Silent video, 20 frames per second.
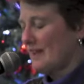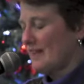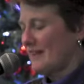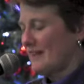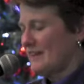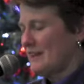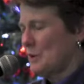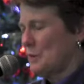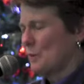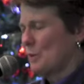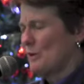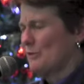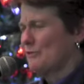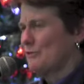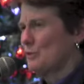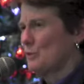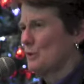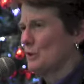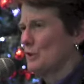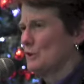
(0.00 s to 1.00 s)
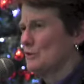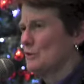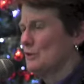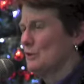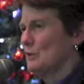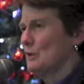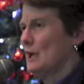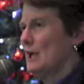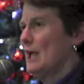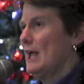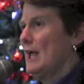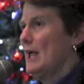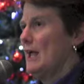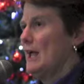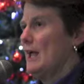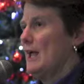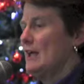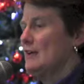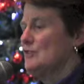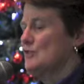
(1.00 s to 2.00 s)
that they were afforded to.
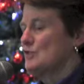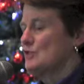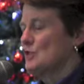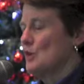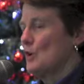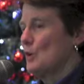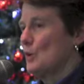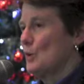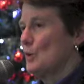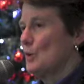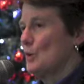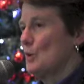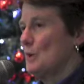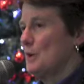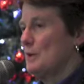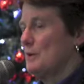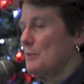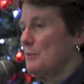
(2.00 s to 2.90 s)
And so